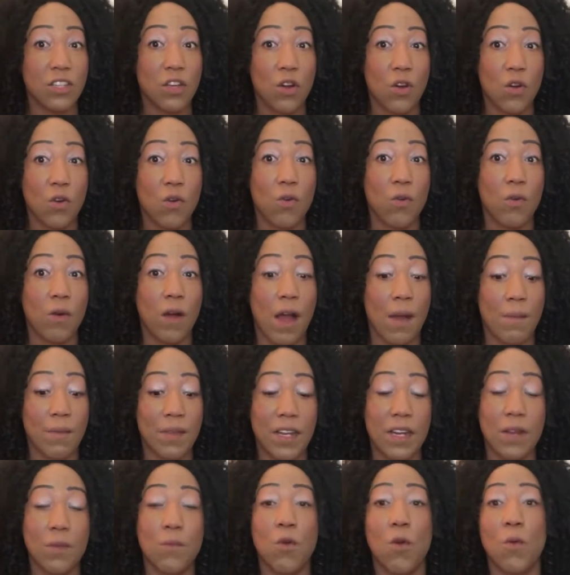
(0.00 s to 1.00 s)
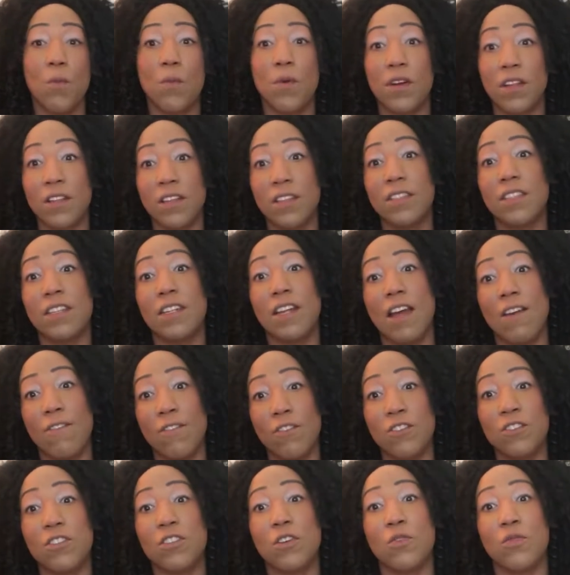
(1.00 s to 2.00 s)
So I'm getting more bookings than
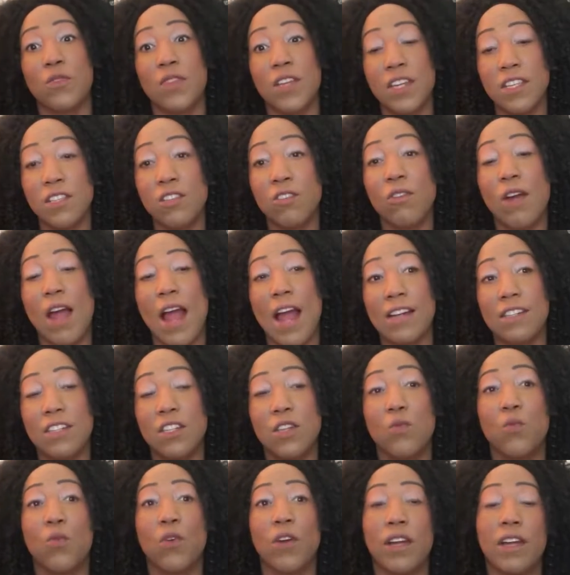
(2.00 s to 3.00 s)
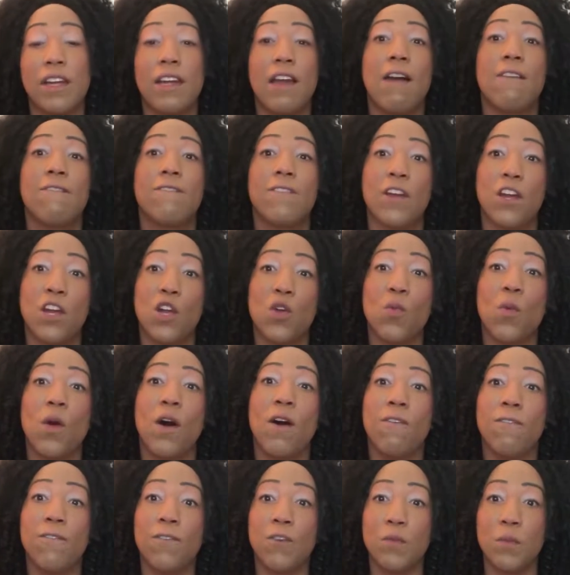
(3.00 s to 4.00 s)
ever. So things are actually working out very
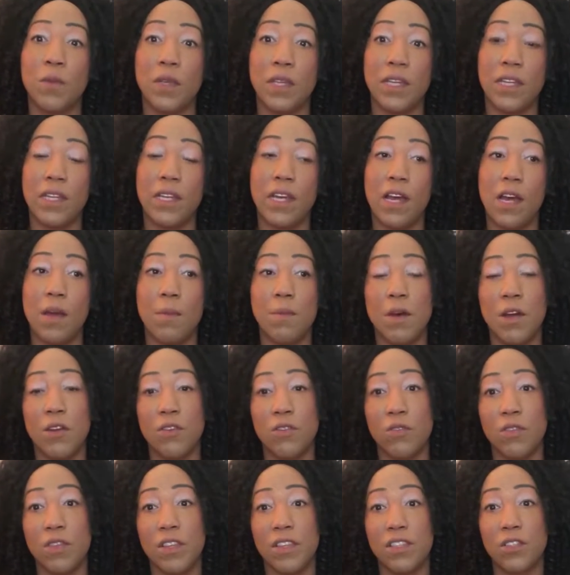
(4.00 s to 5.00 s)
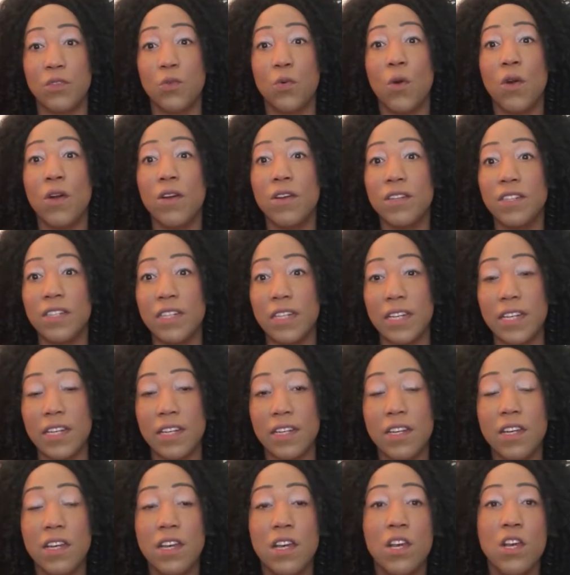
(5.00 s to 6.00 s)
well for me under this
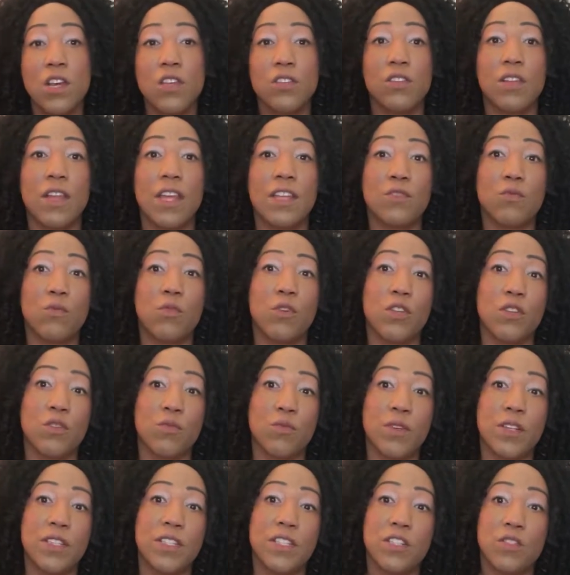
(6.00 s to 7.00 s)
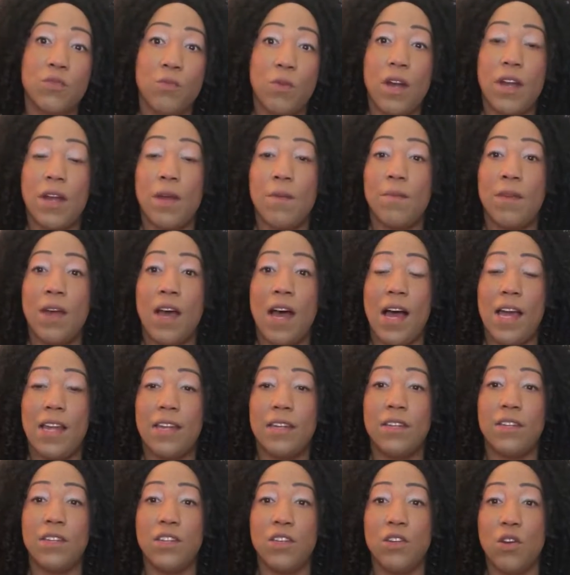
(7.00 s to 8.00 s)
quarantine. So that's one of the reasons why I'm
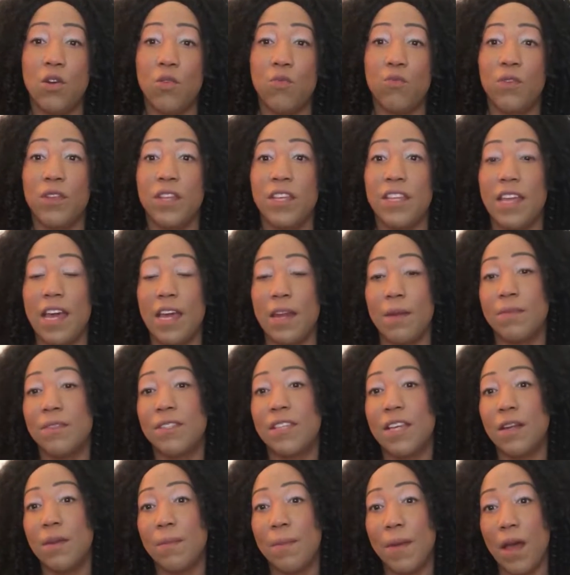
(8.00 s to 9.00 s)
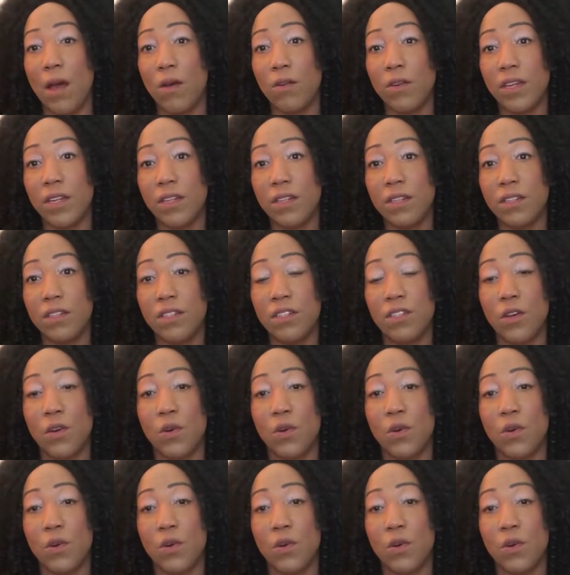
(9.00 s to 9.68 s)
not, really that upset about it.